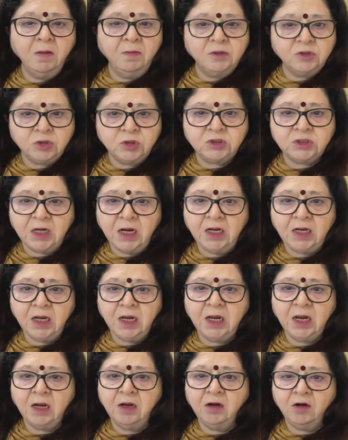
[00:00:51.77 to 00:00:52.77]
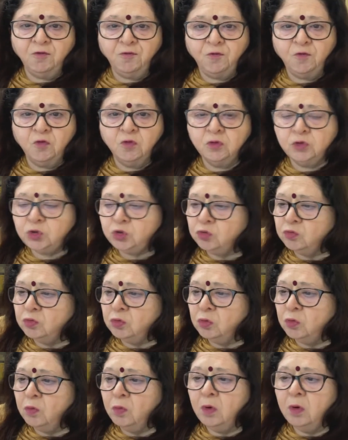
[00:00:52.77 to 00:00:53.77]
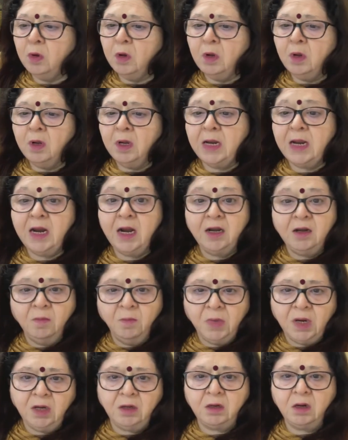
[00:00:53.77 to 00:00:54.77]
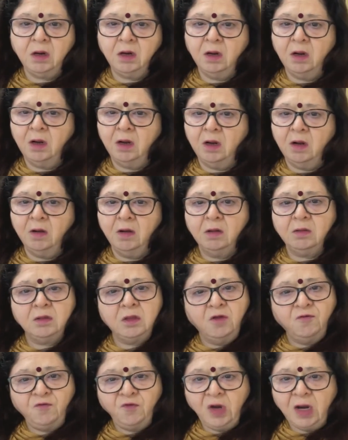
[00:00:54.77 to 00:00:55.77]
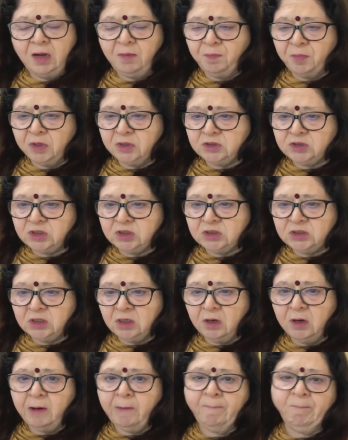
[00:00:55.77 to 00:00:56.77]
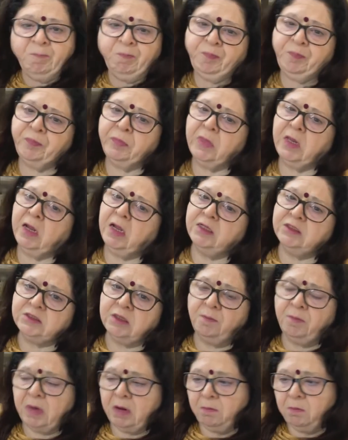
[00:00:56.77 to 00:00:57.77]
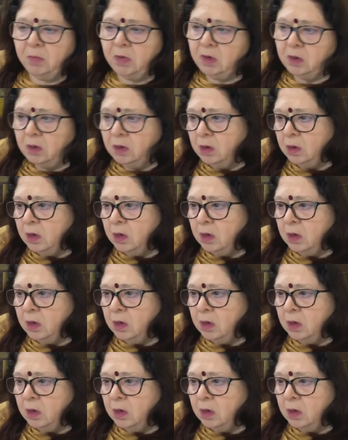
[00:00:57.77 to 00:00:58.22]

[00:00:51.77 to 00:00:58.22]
society can refuse to admit the flat purchaser as a member.